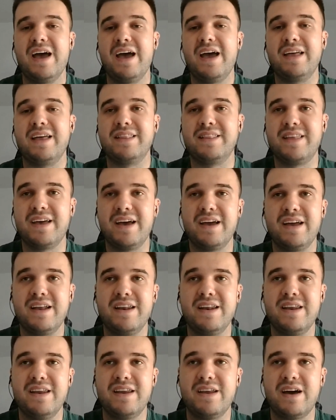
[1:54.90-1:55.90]
and
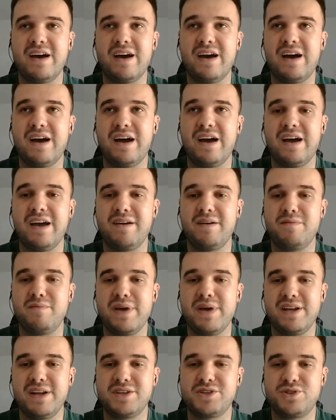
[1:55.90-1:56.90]
then I
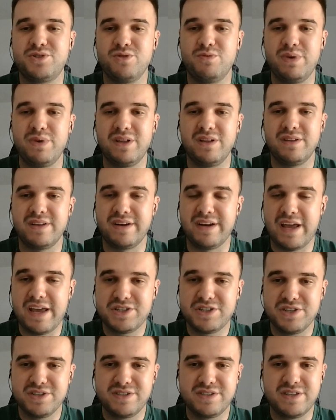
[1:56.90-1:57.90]
managed to build an
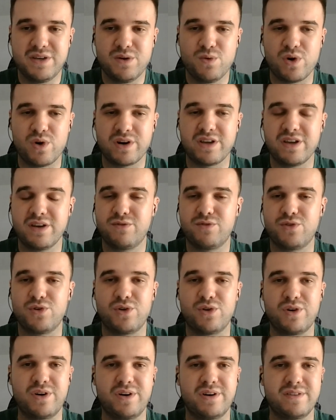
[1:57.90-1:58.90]
agency working
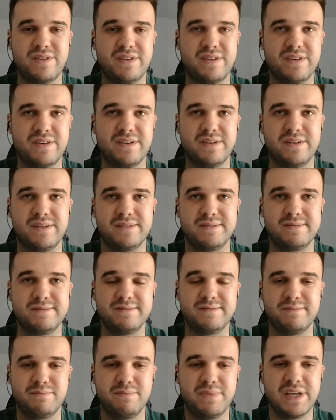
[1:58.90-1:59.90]
for
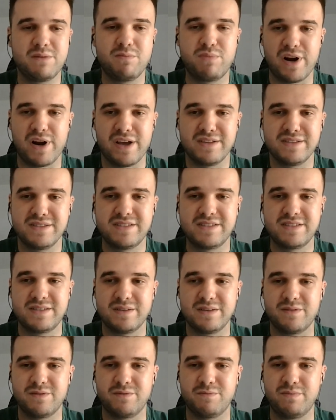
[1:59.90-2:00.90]
big brands,
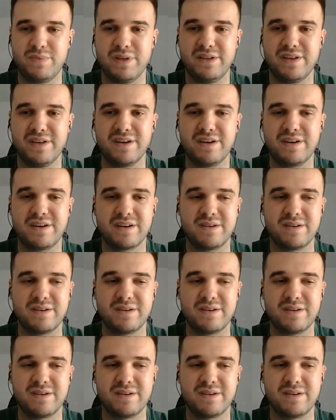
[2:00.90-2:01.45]
building